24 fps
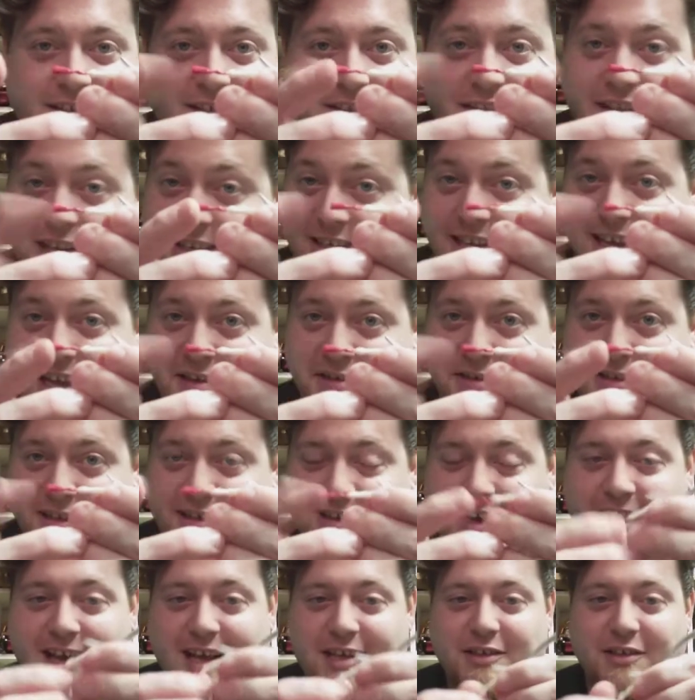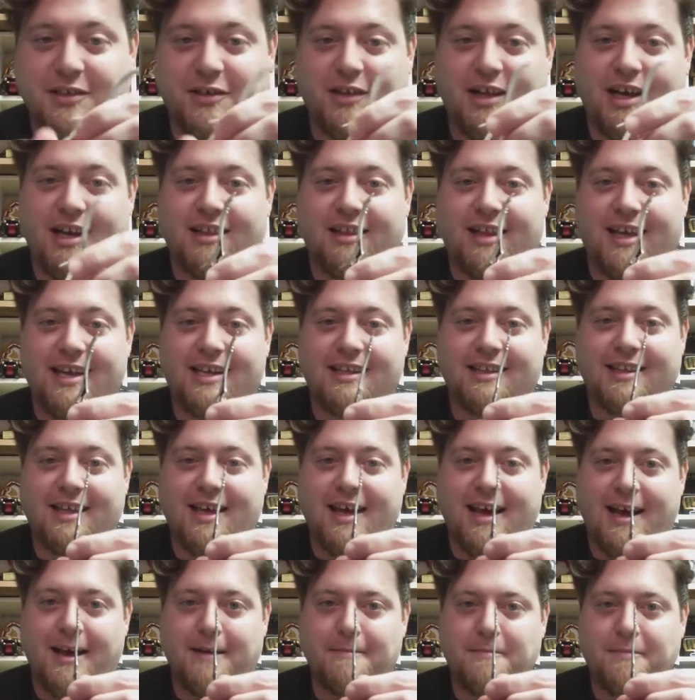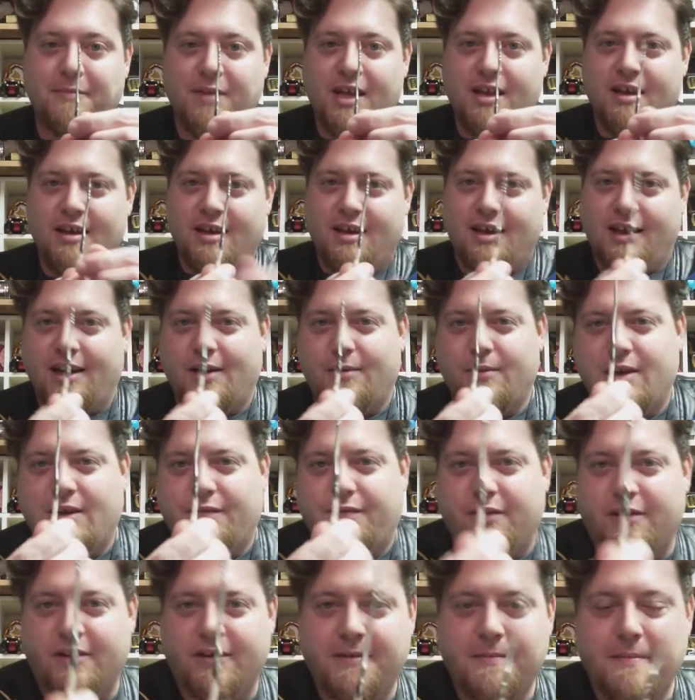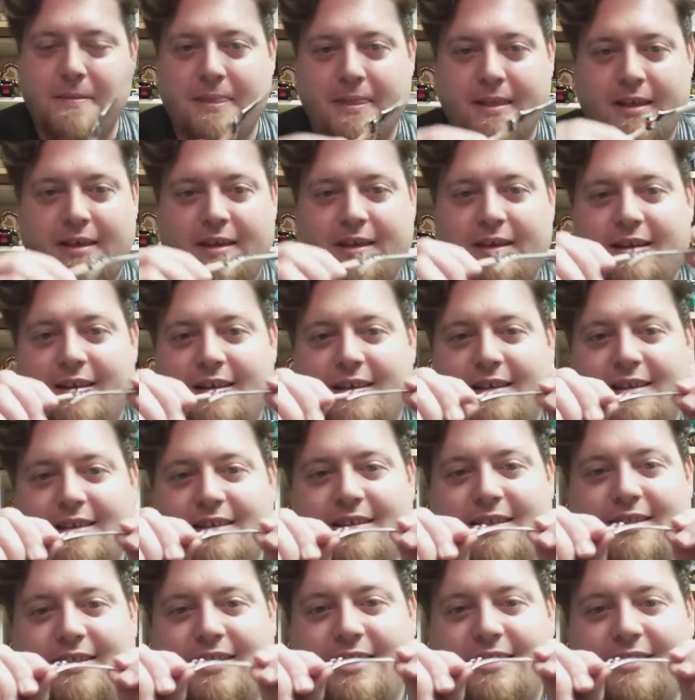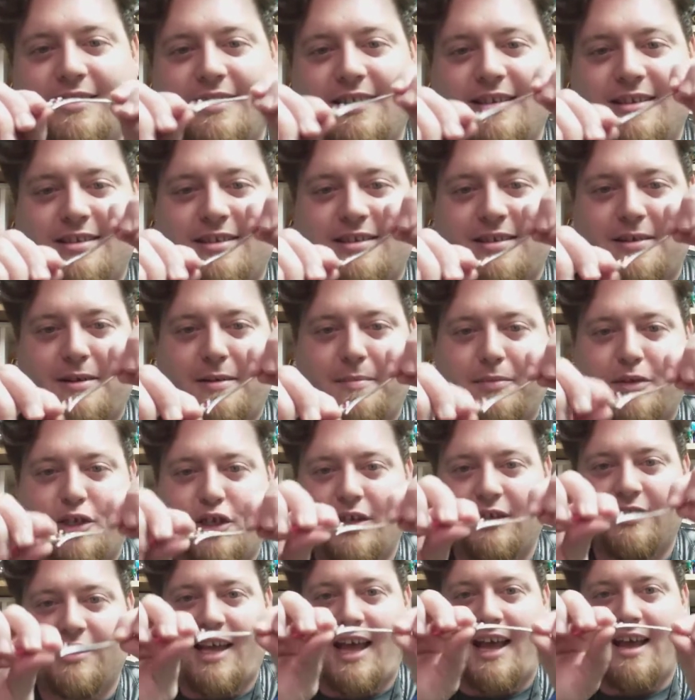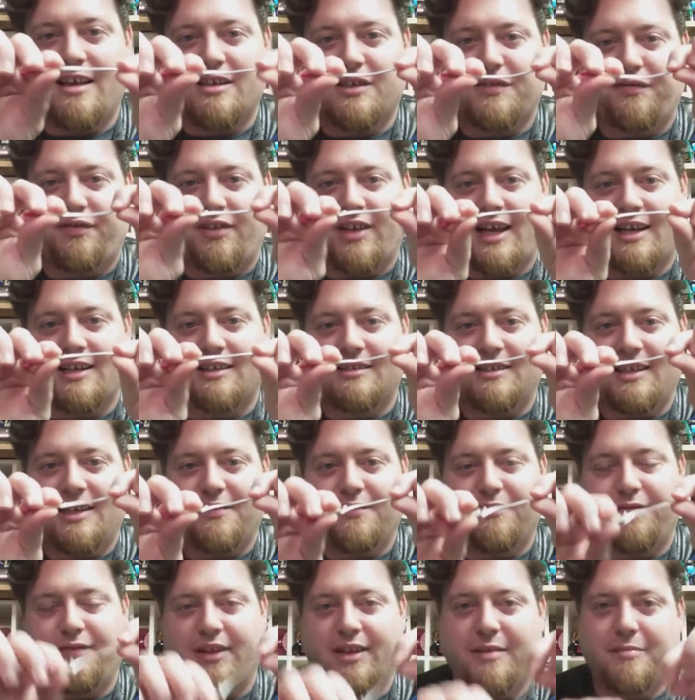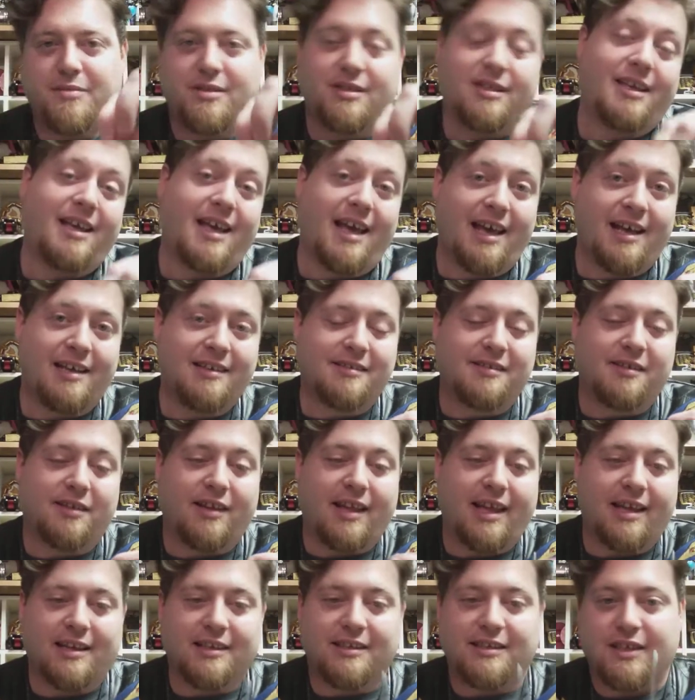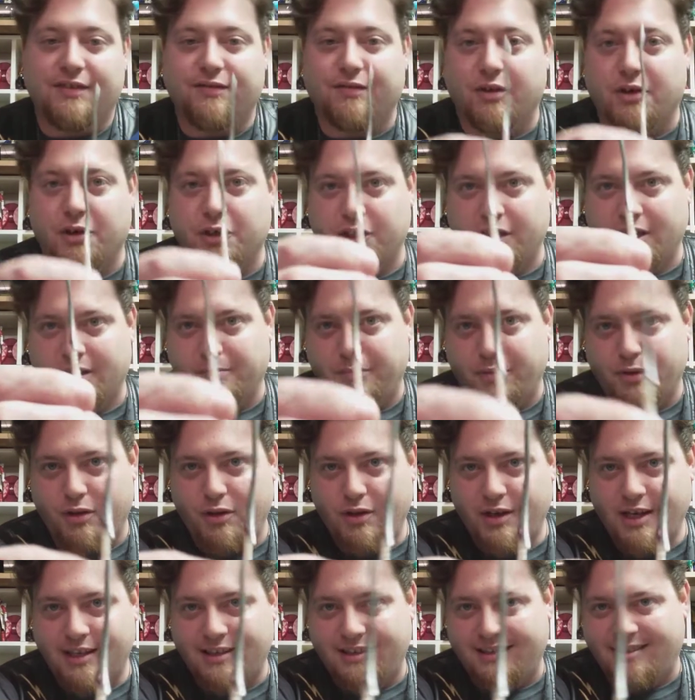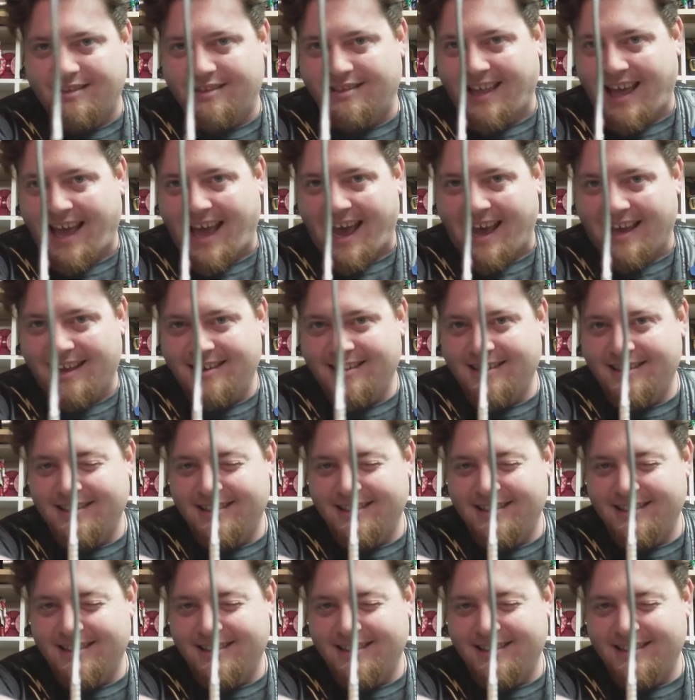This has the tassel. I like that. However, this is just as flexy and flimsy as the Legacy version, but look at that.